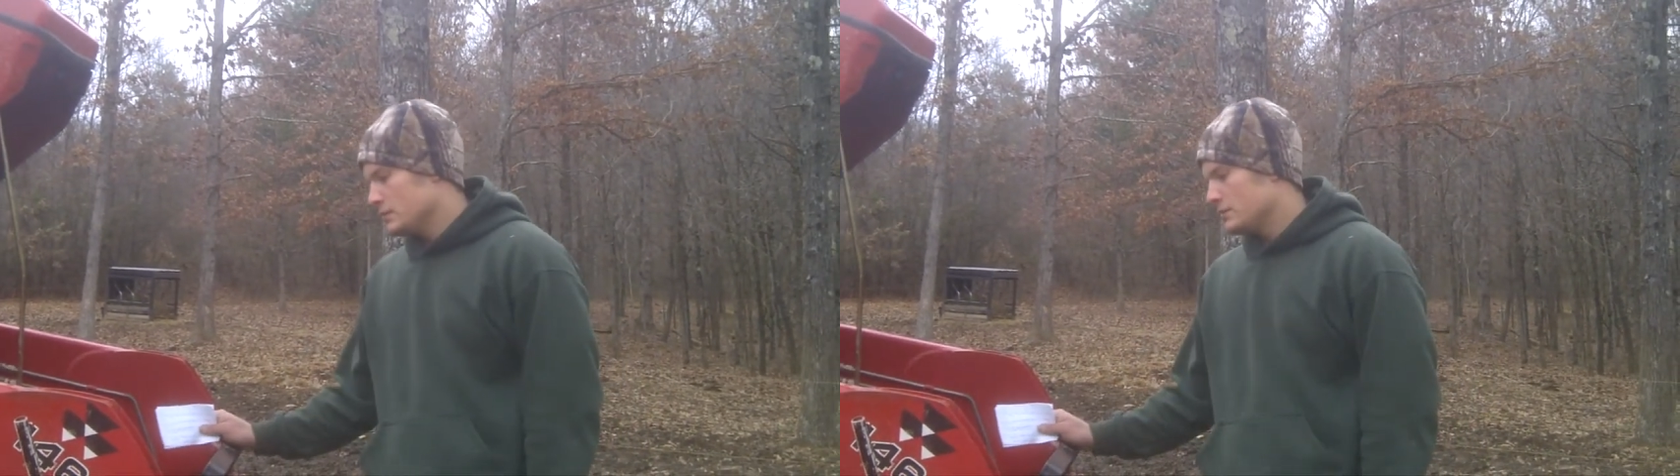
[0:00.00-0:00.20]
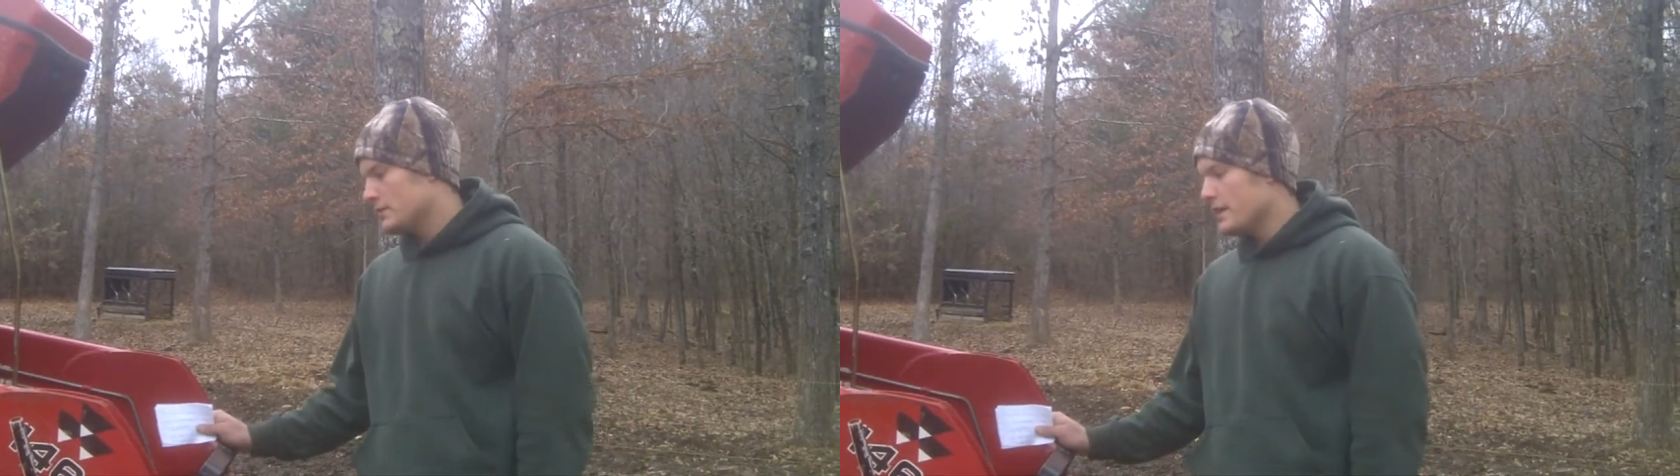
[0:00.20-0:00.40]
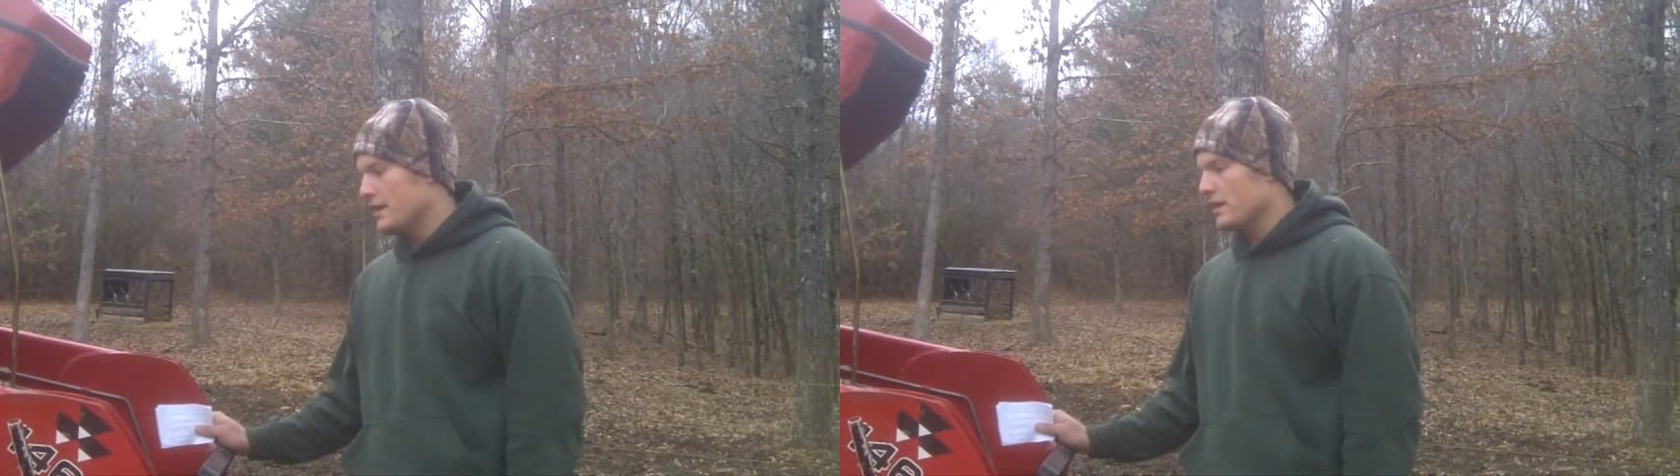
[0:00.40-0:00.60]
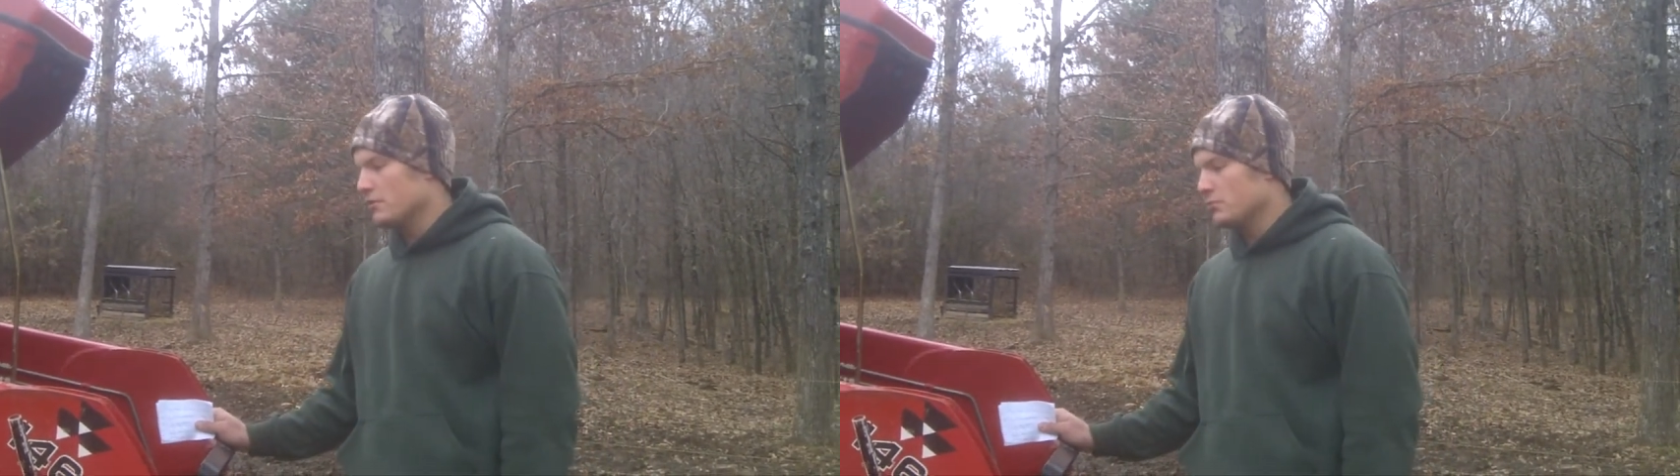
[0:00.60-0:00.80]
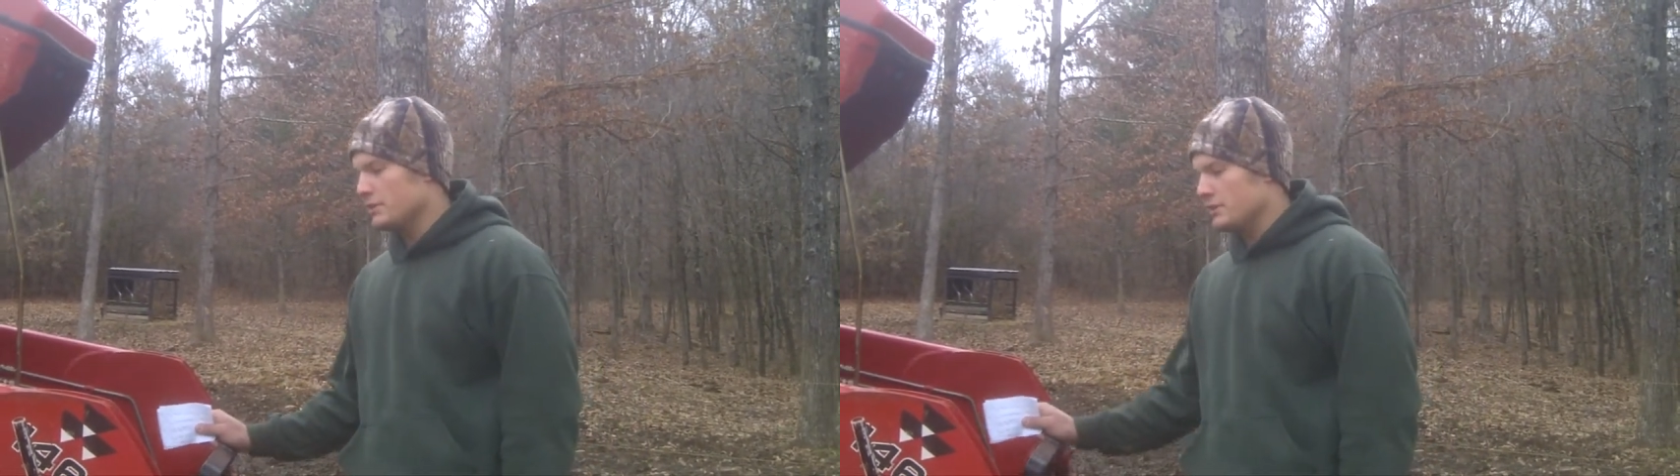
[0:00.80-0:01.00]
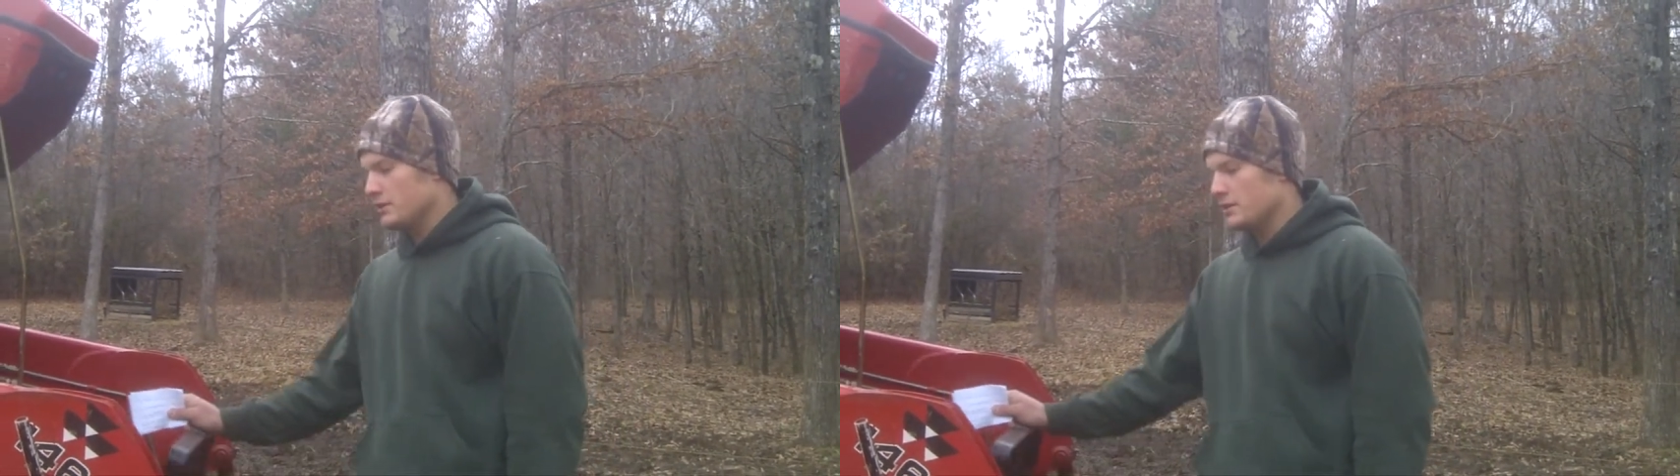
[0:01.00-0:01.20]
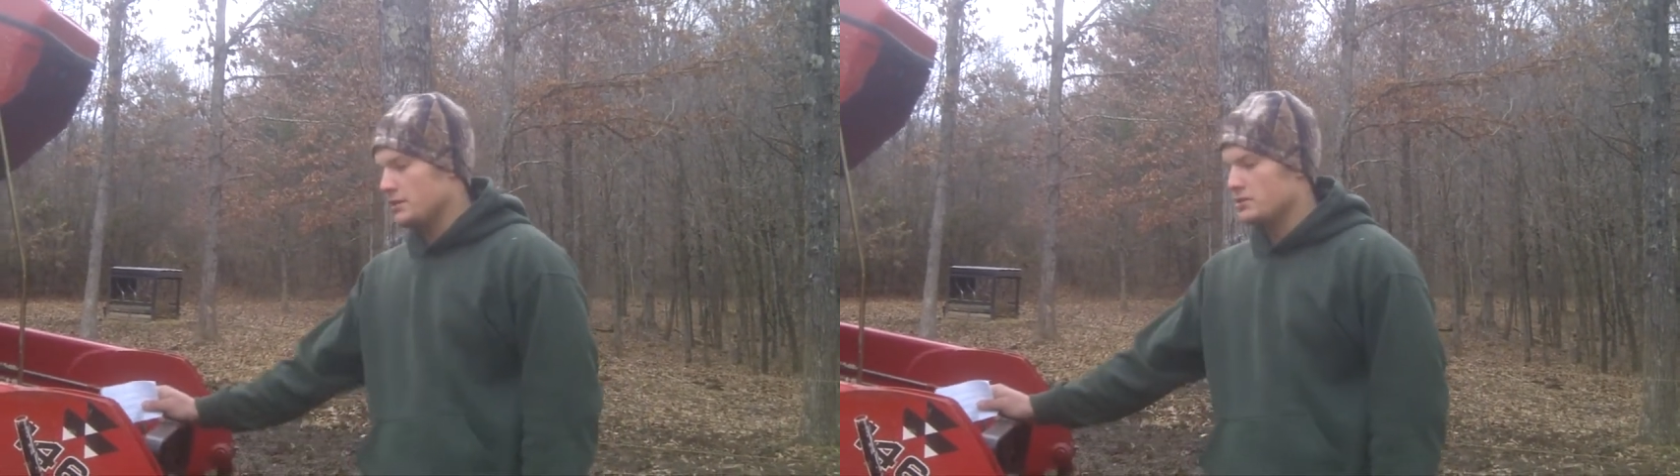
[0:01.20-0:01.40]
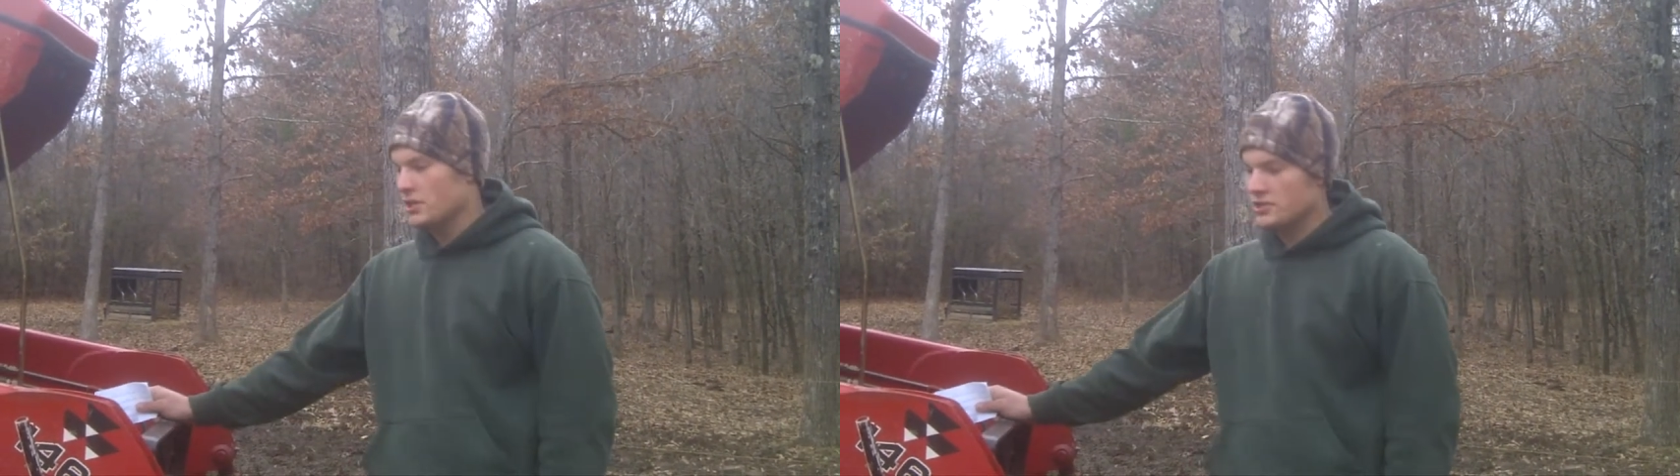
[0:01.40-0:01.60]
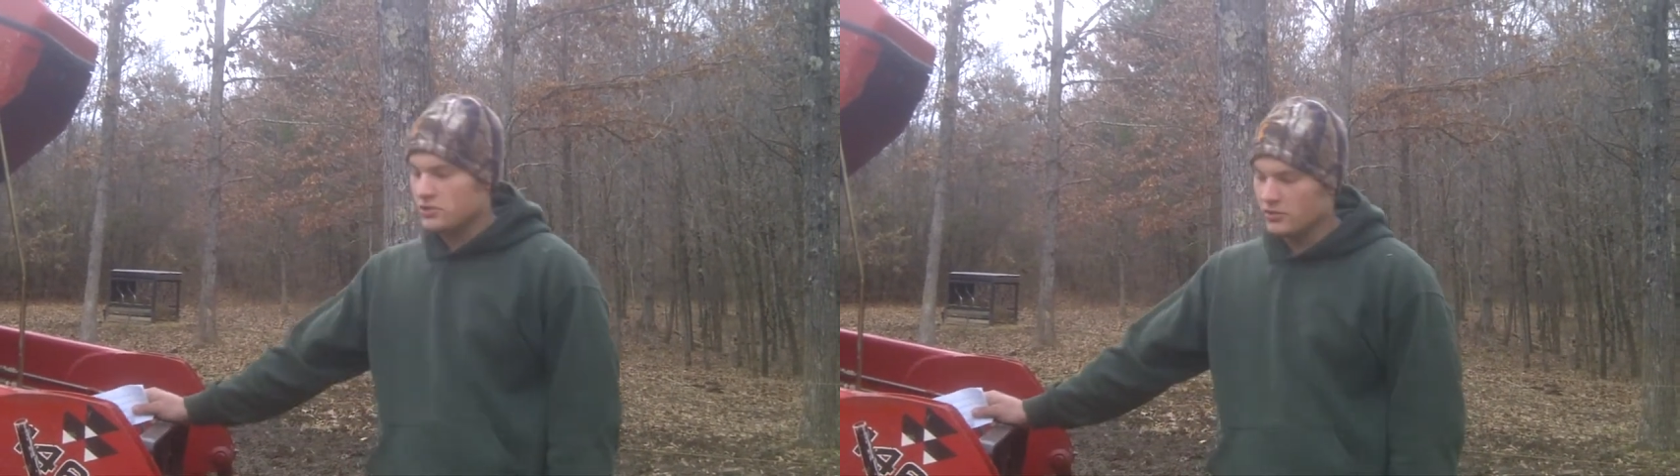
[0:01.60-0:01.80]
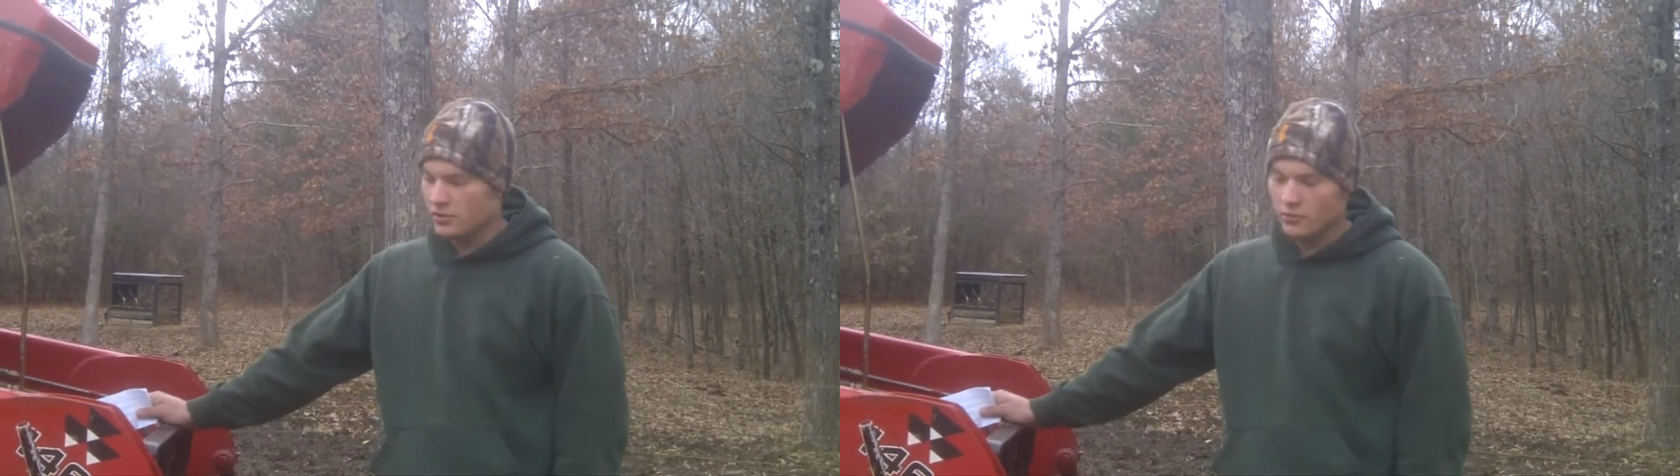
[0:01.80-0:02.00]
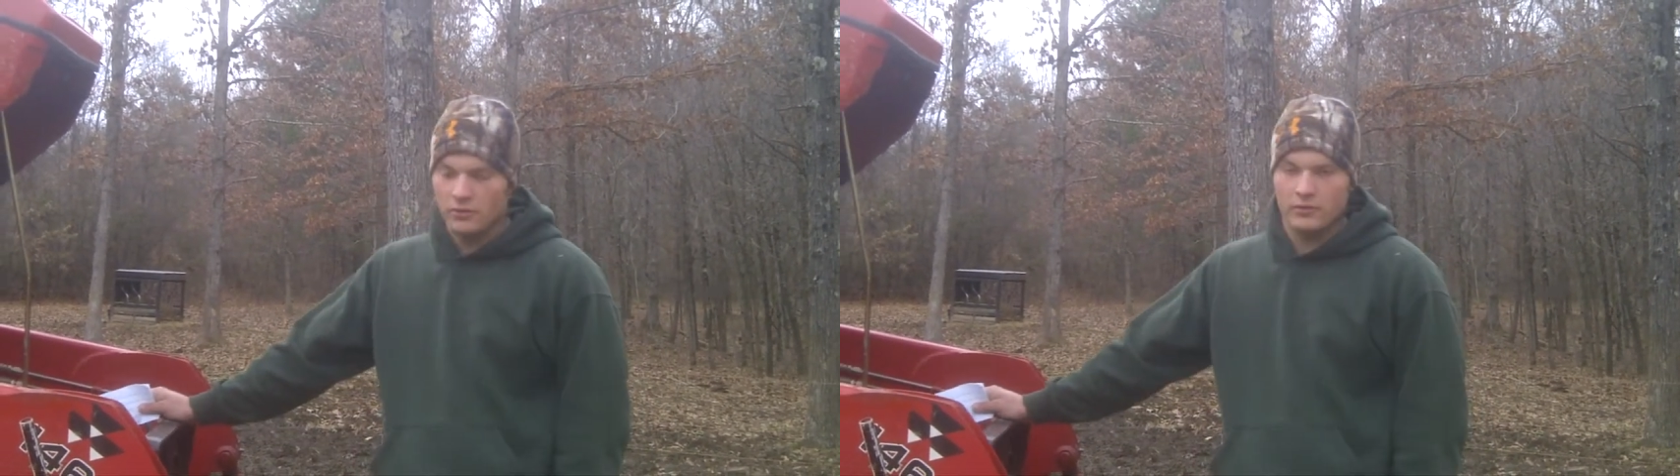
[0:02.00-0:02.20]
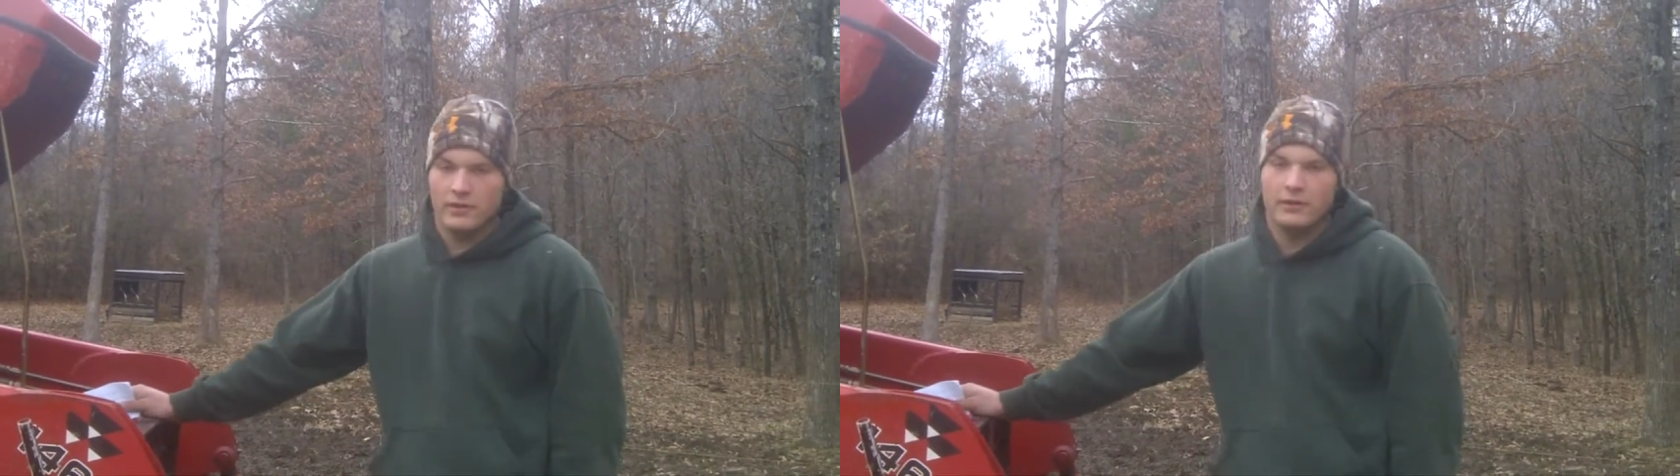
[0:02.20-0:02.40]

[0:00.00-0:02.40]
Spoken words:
today I will be changing the oil